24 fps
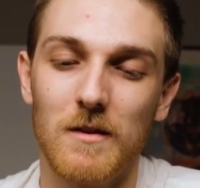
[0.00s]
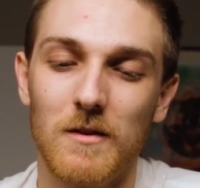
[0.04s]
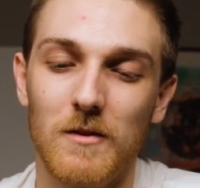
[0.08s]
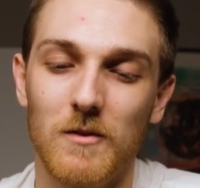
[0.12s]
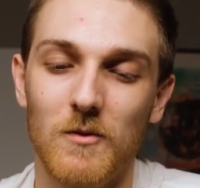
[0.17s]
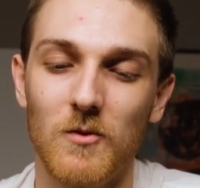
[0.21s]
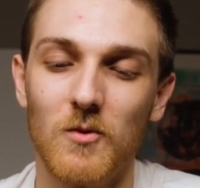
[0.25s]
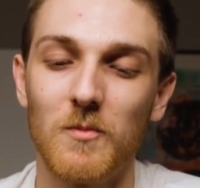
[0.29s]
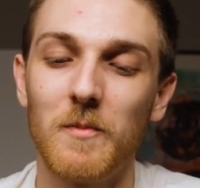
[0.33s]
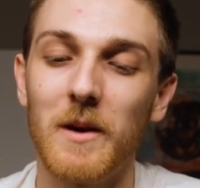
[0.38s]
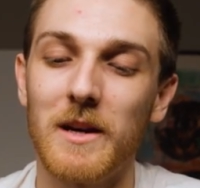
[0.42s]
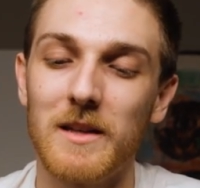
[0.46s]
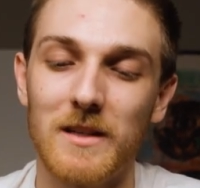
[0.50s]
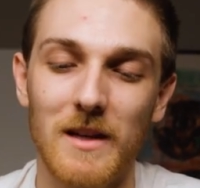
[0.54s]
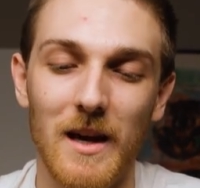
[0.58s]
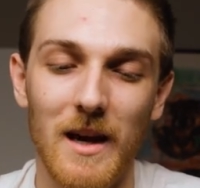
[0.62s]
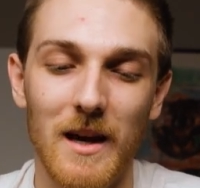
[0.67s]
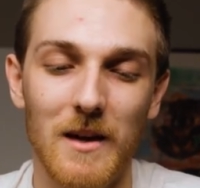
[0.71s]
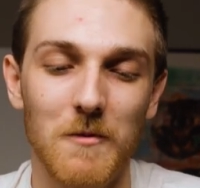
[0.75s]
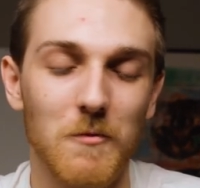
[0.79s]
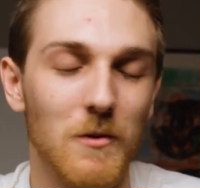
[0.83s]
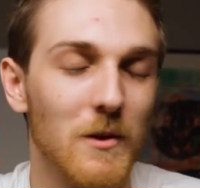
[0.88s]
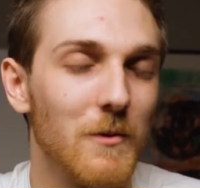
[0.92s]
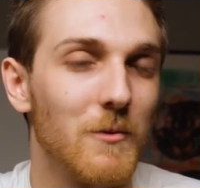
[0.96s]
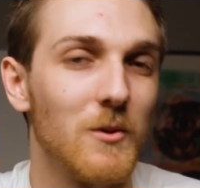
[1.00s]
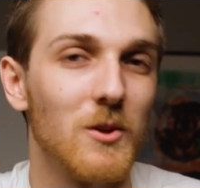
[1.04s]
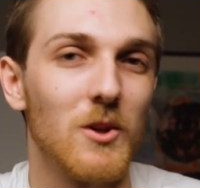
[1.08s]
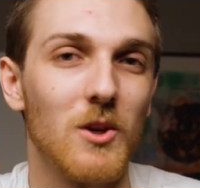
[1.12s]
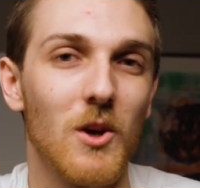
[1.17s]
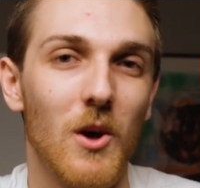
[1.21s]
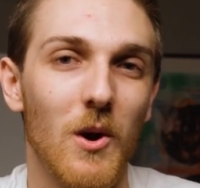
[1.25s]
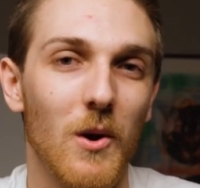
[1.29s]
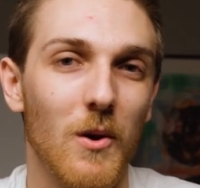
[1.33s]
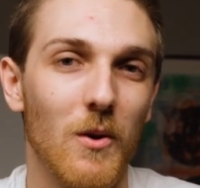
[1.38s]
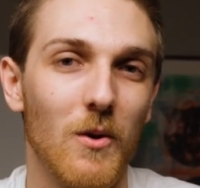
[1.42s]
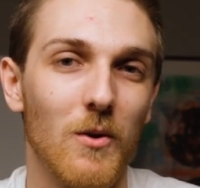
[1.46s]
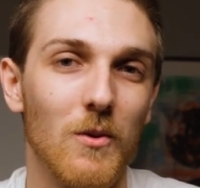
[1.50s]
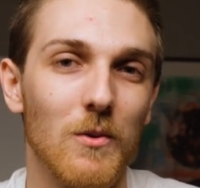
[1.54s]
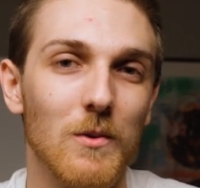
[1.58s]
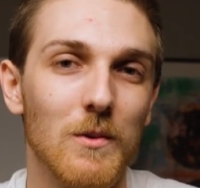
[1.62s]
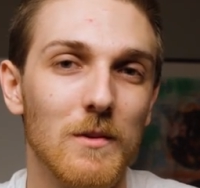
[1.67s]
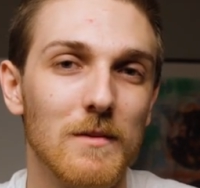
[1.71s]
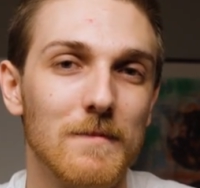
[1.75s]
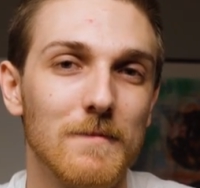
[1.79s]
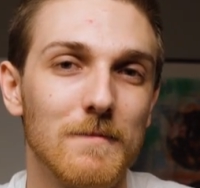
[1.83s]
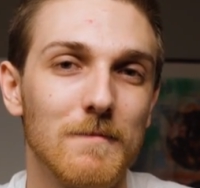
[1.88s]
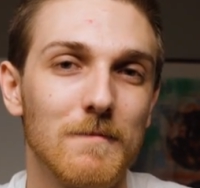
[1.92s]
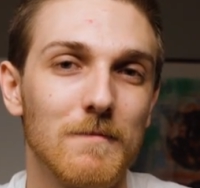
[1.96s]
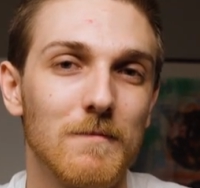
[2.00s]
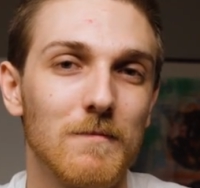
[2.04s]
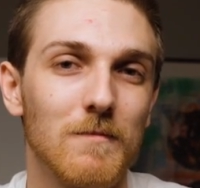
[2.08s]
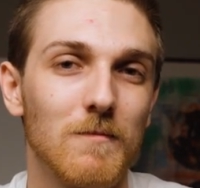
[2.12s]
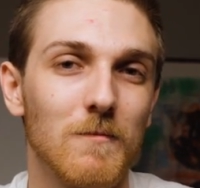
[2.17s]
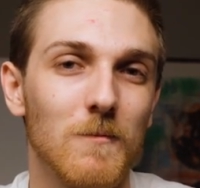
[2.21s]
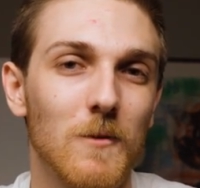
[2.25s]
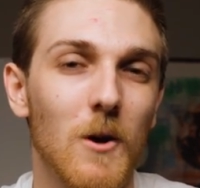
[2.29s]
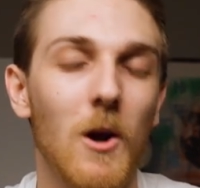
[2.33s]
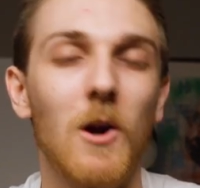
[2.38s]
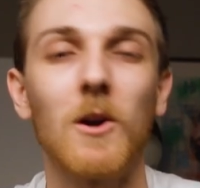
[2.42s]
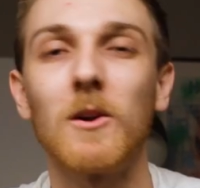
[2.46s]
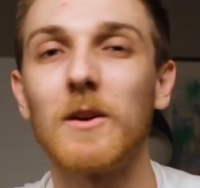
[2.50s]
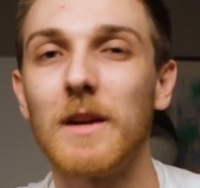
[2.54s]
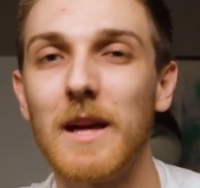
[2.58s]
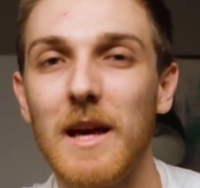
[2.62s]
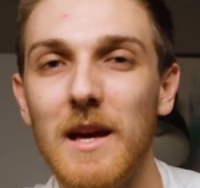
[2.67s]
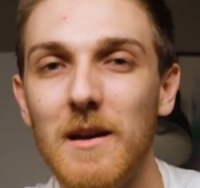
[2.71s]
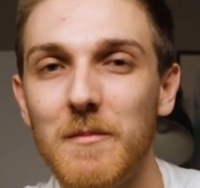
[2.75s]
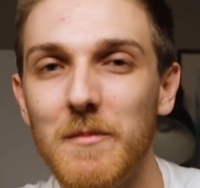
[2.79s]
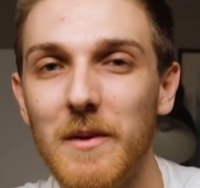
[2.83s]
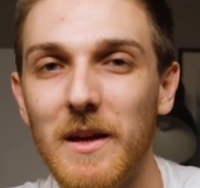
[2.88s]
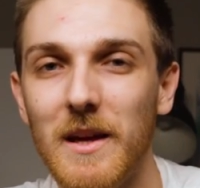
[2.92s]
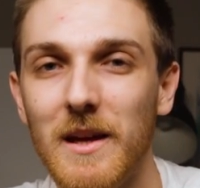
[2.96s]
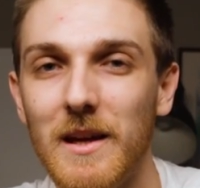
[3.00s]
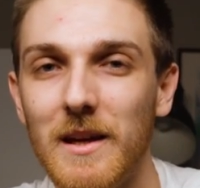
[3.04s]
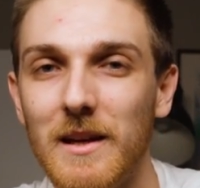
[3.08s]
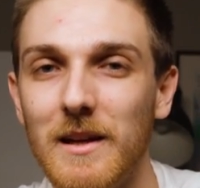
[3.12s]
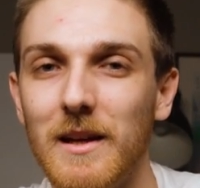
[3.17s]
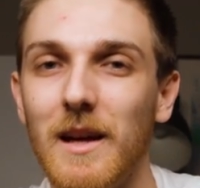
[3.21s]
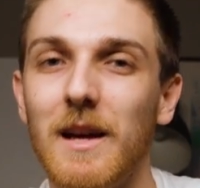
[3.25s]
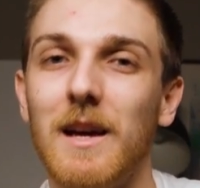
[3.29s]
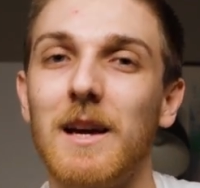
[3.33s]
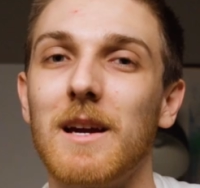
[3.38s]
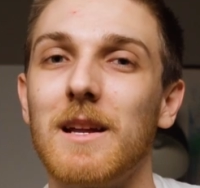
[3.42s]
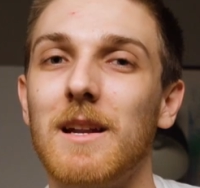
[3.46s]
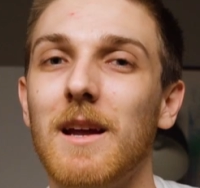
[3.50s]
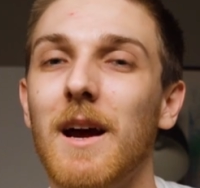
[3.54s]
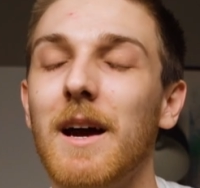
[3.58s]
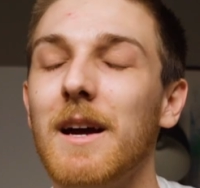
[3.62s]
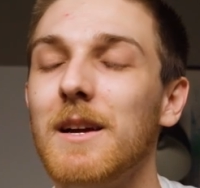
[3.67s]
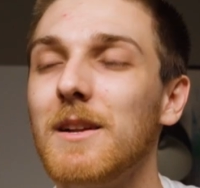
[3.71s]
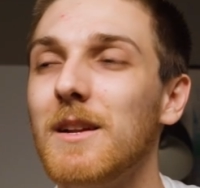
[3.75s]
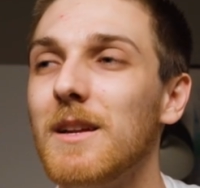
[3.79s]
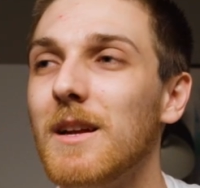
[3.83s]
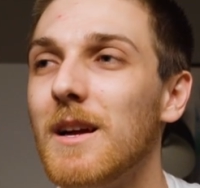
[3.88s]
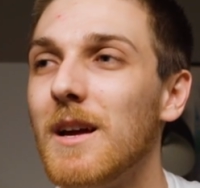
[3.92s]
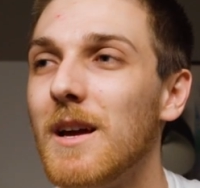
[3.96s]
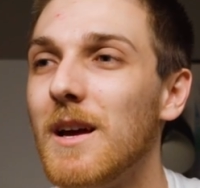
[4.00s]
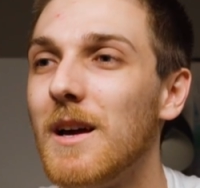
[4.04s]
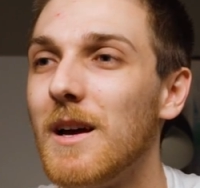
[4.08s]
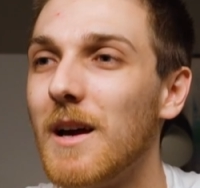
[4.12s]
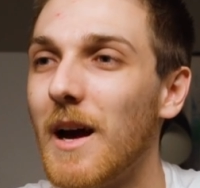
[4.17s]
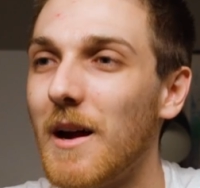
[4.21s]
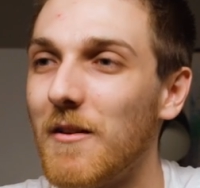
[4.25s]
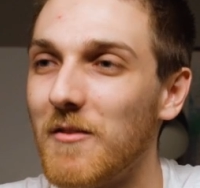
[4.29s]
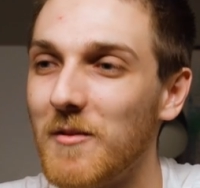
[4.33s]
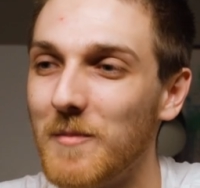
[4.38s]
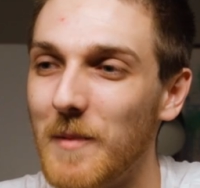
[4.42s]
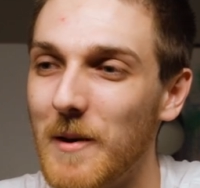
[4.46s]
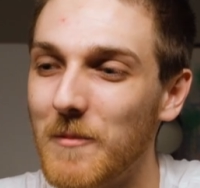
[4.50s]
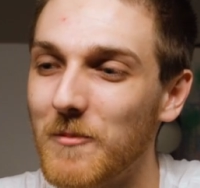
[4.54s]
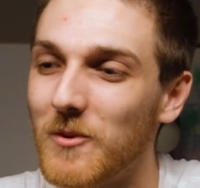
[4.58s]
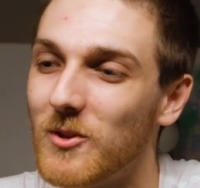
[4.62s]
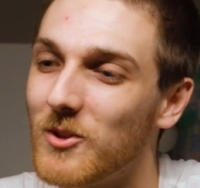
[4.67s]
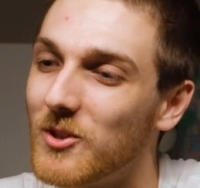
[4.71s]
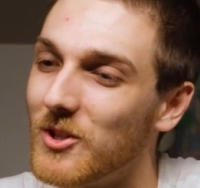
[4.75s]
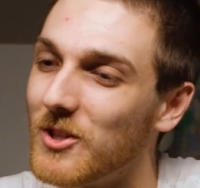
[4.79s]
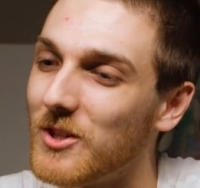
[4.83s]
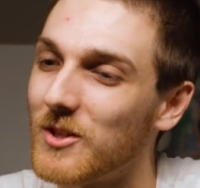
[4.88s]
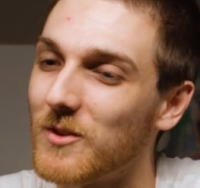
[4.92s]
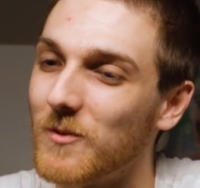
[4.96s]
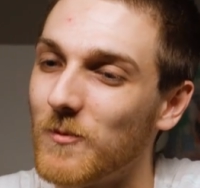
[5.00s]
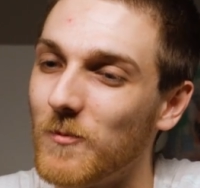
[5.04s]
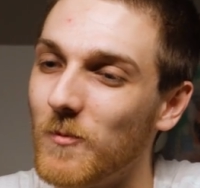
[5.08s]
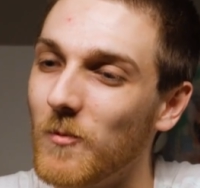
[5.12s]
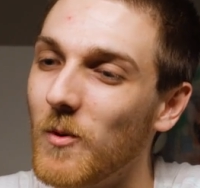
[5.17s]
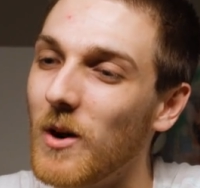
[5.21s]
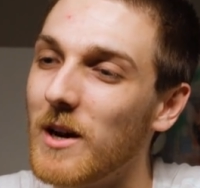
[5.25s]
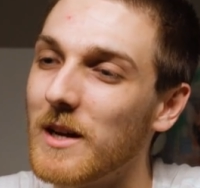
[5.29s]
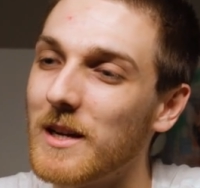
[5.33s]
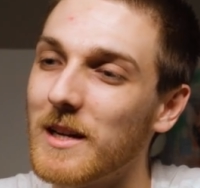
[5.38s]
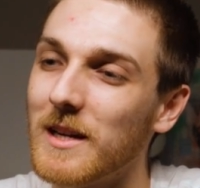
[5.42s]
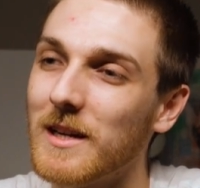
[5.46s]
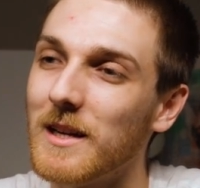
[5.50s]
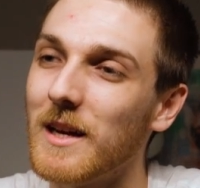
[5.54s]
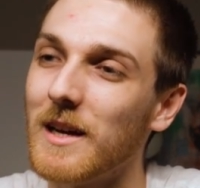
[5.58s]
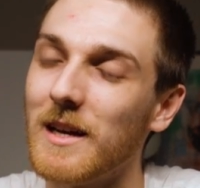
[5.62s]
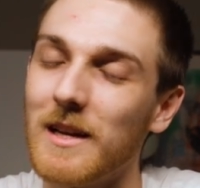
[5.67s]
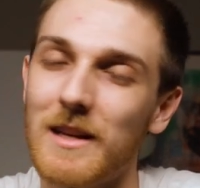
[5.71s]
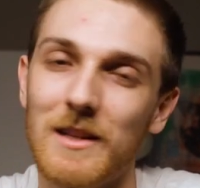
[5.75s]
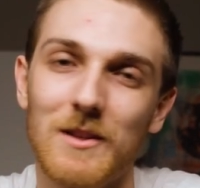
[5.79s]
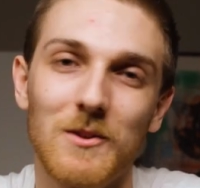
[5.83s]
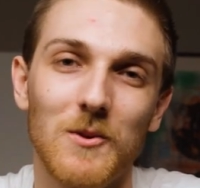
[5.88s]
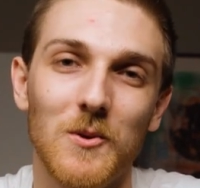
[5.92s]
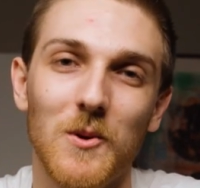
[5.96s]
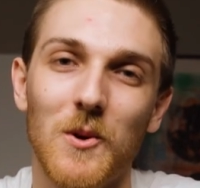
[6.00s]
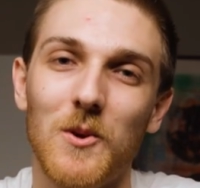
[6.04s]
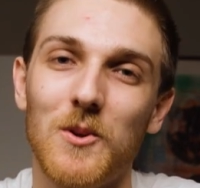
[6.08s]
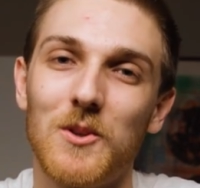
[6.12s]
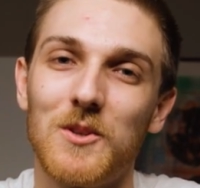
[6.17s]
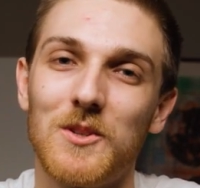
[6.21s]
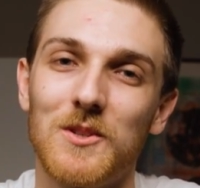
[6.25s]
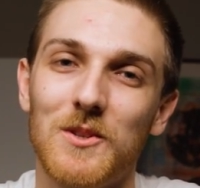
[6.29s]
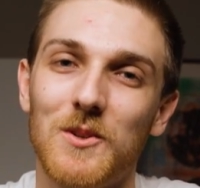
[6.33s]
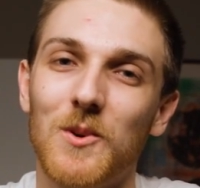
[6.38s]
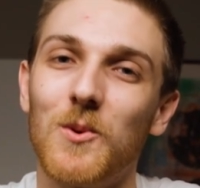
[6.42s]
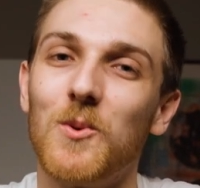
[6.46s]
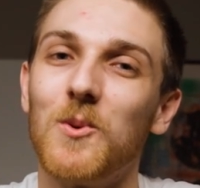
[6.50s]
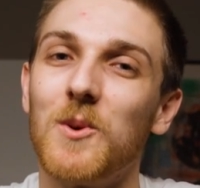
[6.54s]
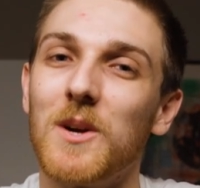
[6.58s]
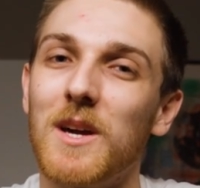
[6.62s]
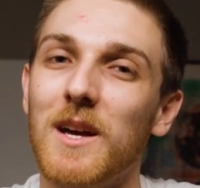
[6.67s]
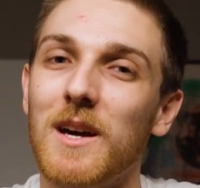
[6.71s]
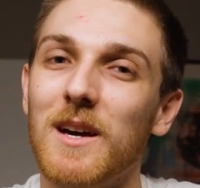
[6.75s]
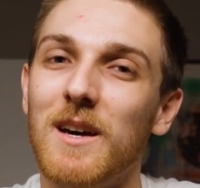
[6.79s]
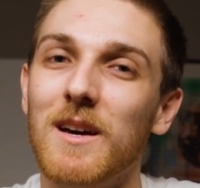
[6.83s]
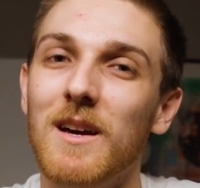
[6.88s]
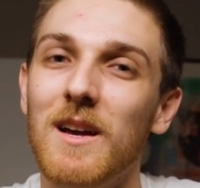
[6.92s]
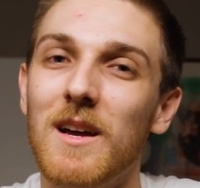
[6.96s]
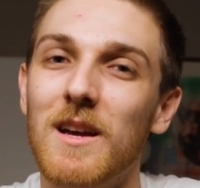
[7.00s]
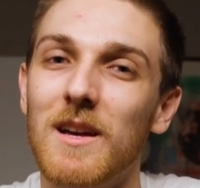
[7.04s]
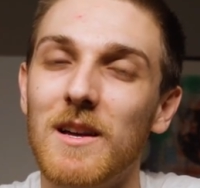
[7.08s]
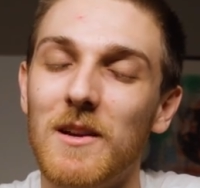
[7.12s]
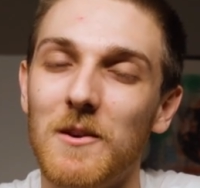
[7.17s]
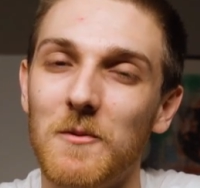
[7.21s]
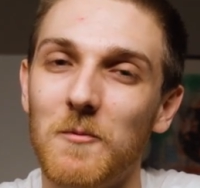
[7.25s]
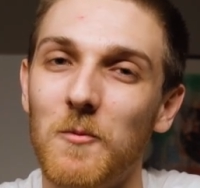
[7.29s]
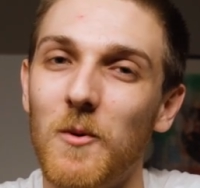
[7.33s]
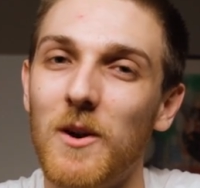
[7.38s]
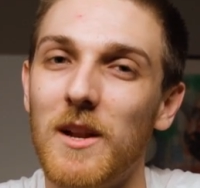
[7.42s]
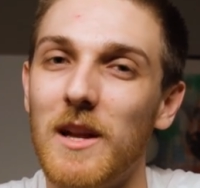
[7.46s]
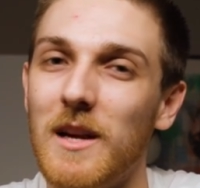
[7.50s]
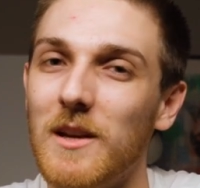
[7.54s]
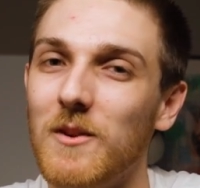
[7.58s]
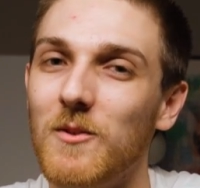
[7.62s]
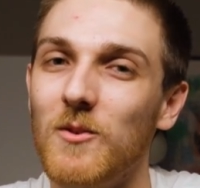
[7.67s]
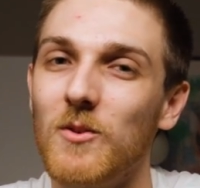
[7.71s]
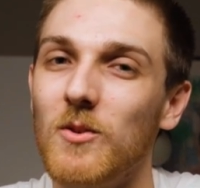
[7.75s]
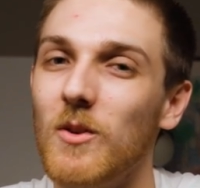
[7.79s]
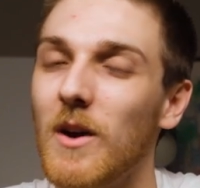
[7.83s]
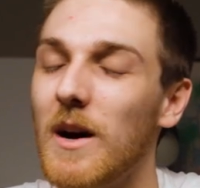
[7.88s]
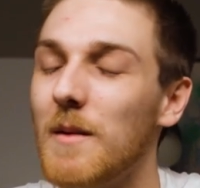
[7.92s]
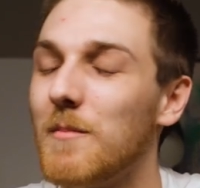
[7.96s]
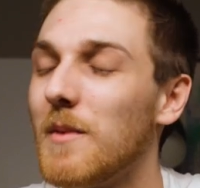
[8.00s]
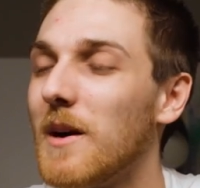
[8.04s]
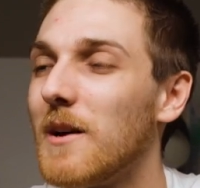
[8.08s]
Through my dad, we would go car camping, and I remember just wanting a Toyota Sequoia when I grew up.